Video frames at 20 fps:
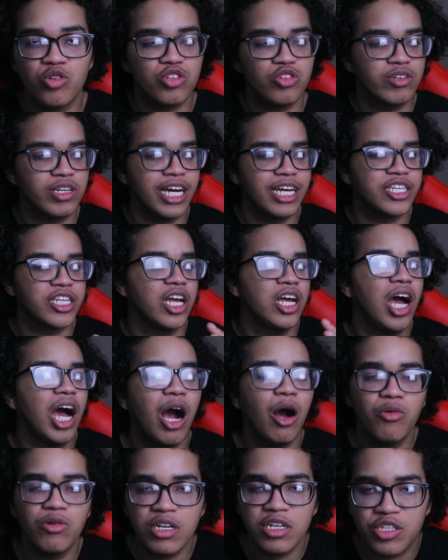Also, guys,
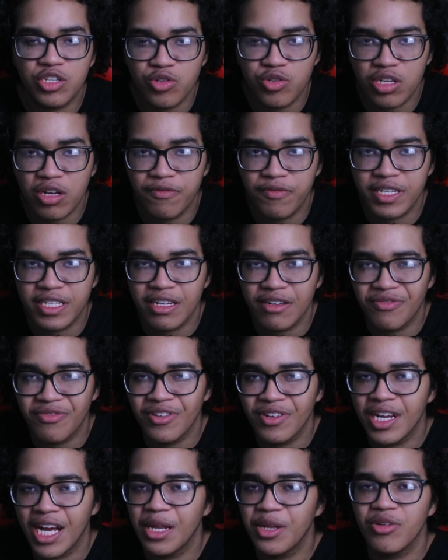I want to do something
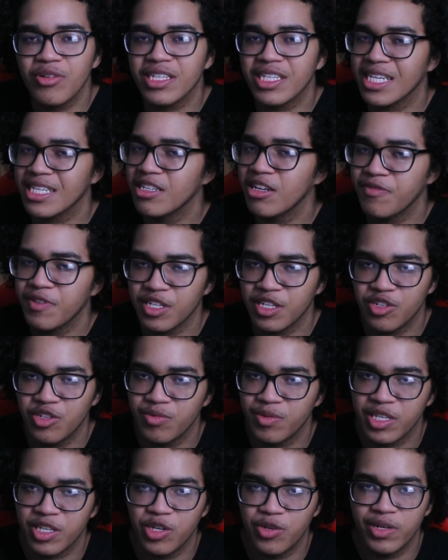different. I know this has nothing to
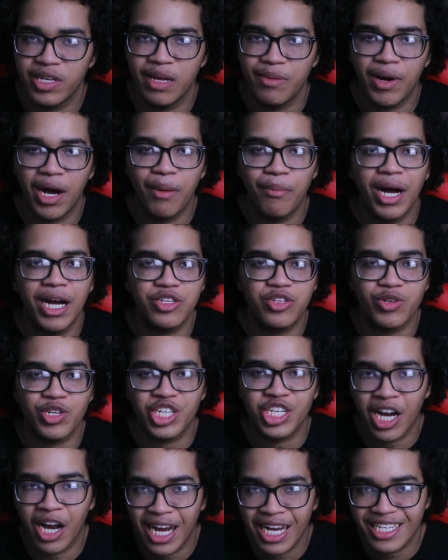do with the Q&A, but I might do a
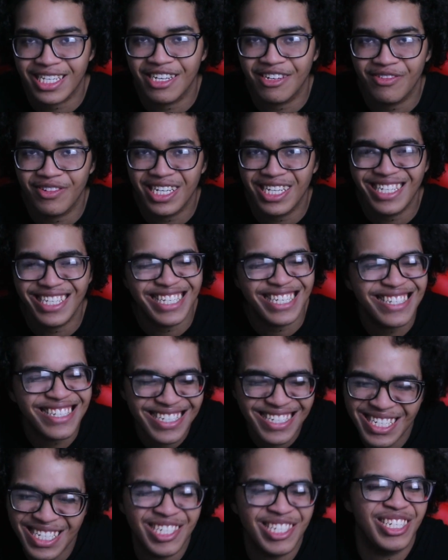shout-out series.
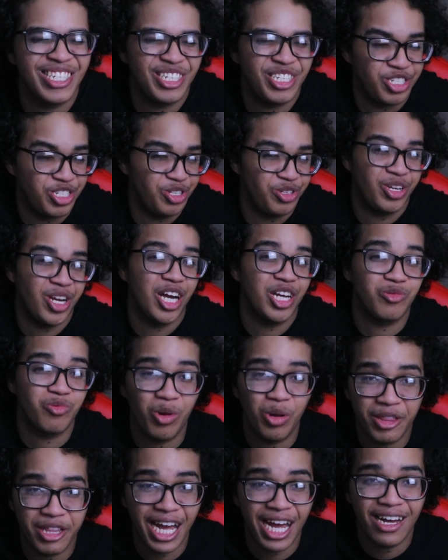Do you guys
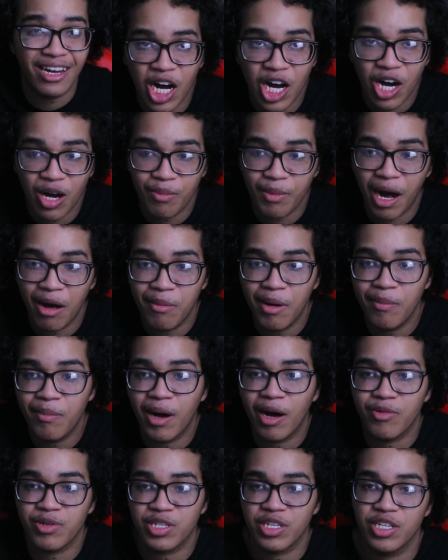want that? I
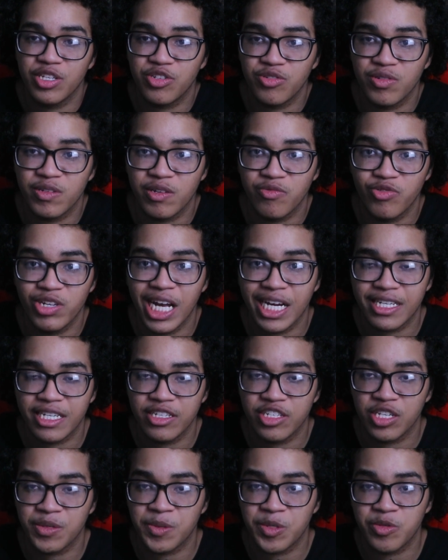remember I was going to do the
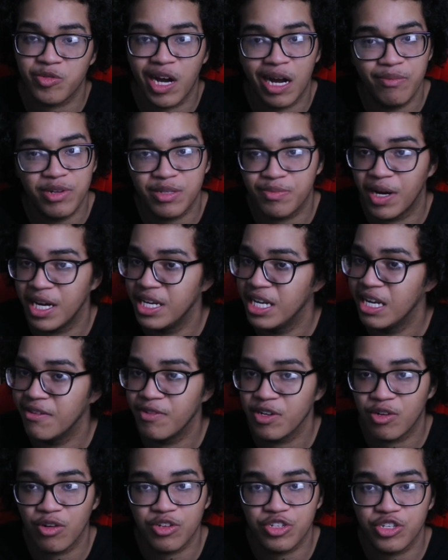reacting to subscribers, but I
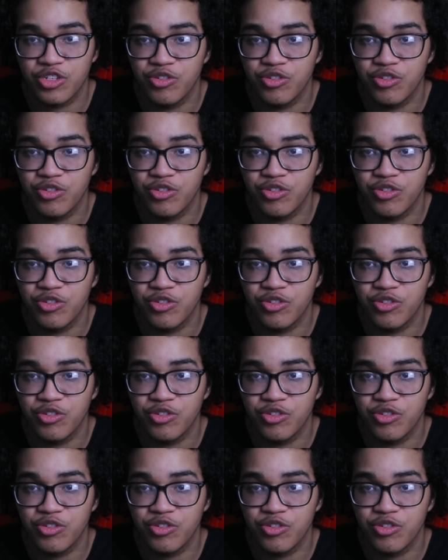never got